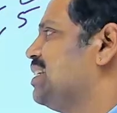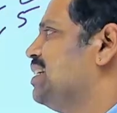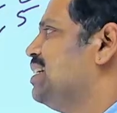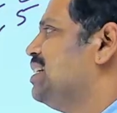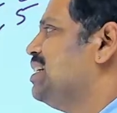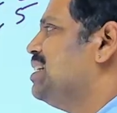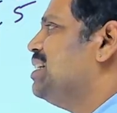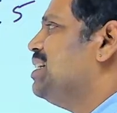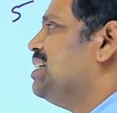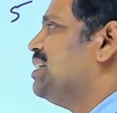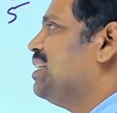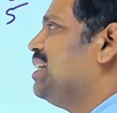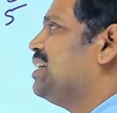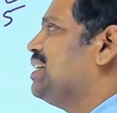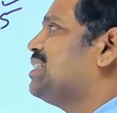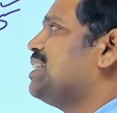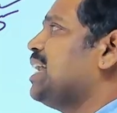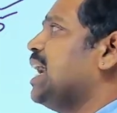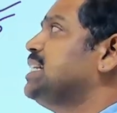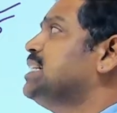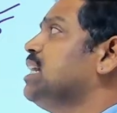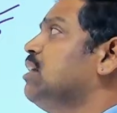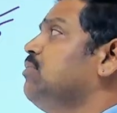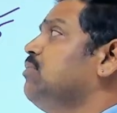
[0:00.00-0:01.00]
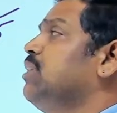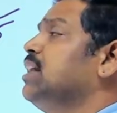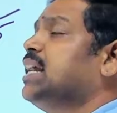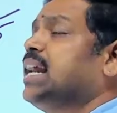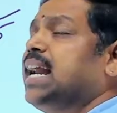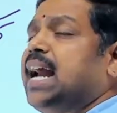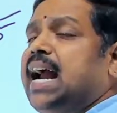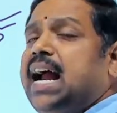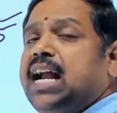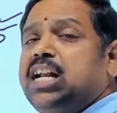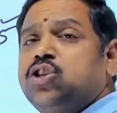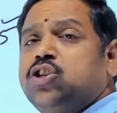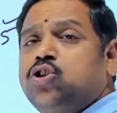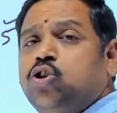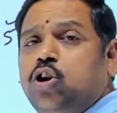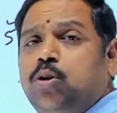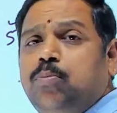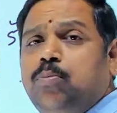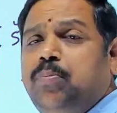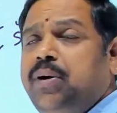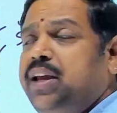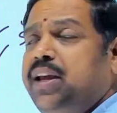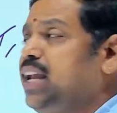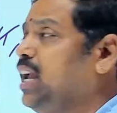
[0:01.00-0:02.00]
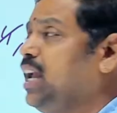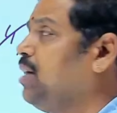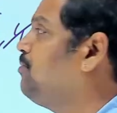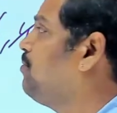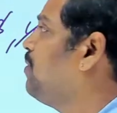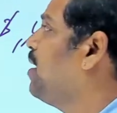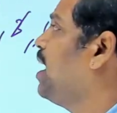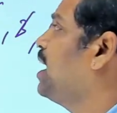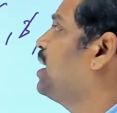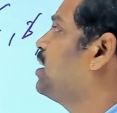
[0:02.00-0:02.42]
the size of the can should be a factor to